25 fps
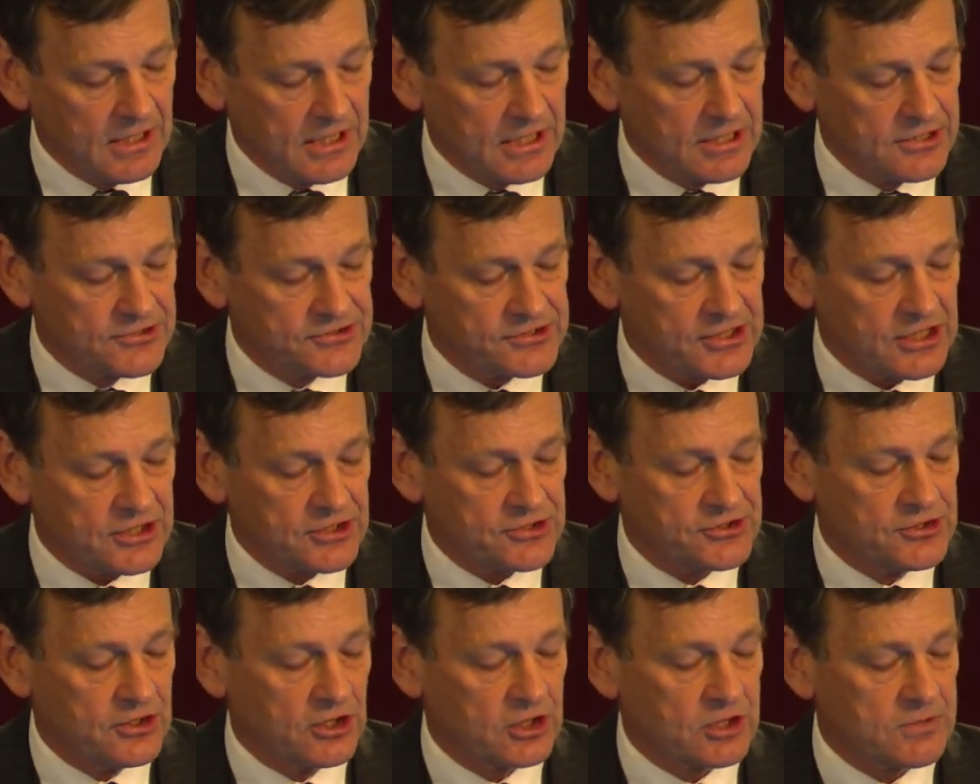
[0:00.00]
In
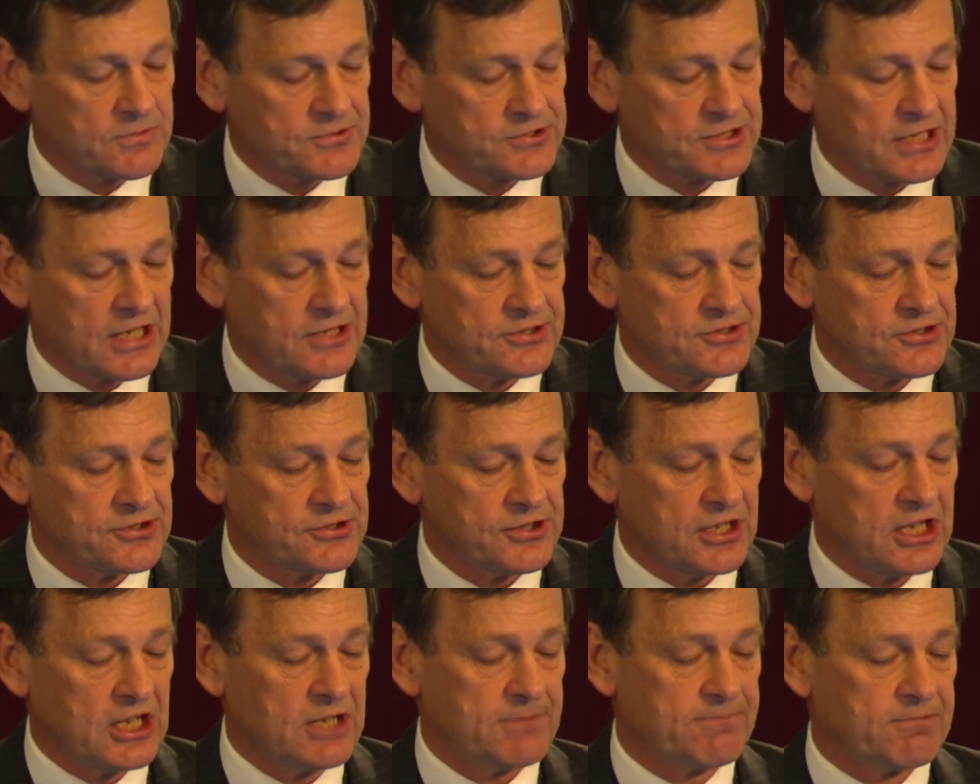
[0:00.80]
such
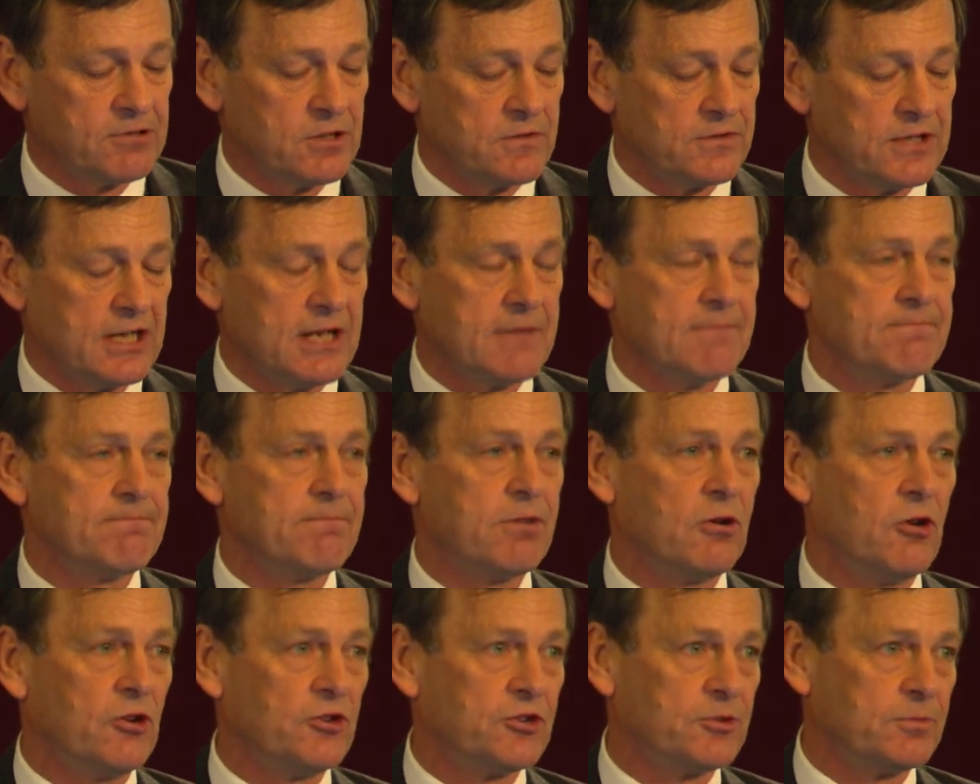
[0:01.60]
circumstances, it proved
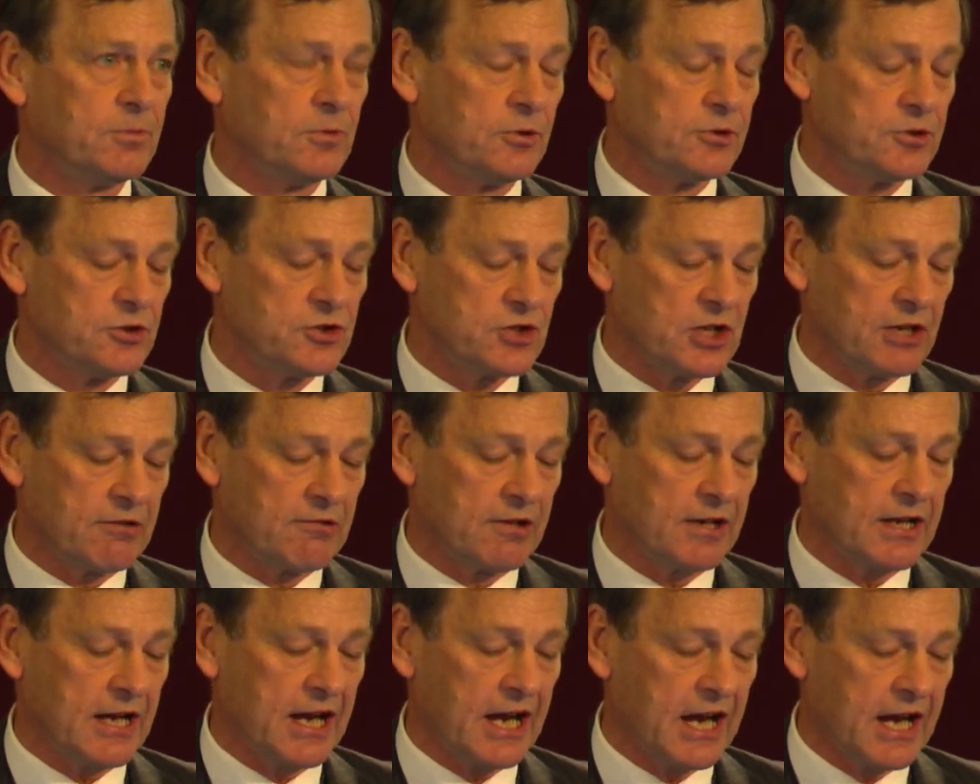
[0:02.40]
impossible to
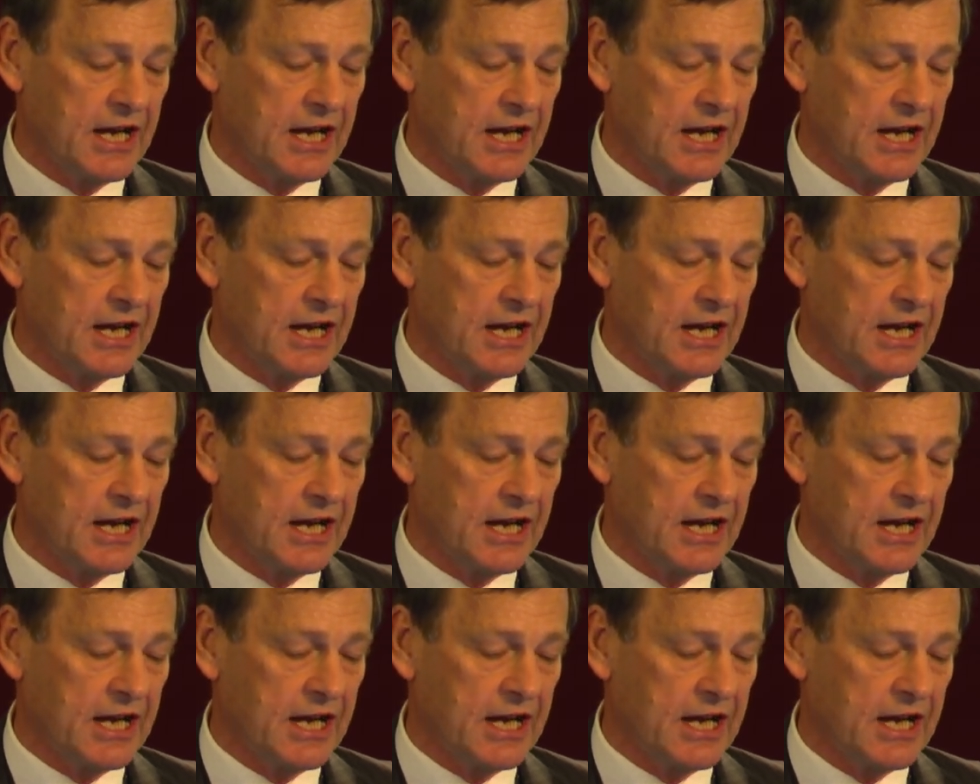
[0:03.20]
generate